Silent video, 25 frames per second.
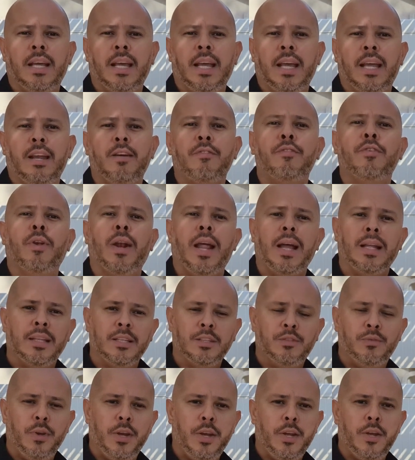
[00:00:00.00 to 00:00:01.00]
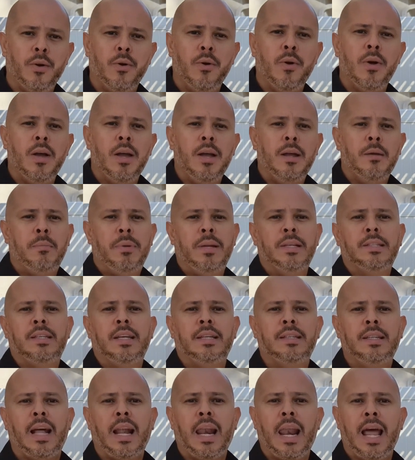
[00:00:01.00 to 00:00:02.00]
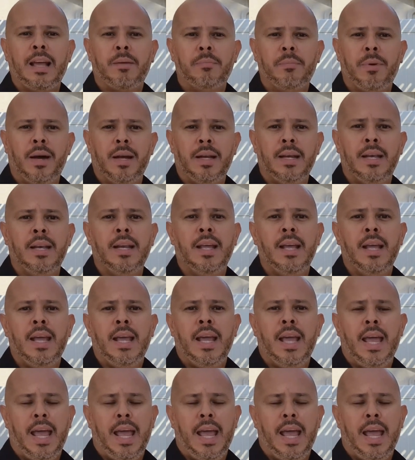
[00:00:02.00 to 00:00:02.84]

And if you like this video, please hit that like button.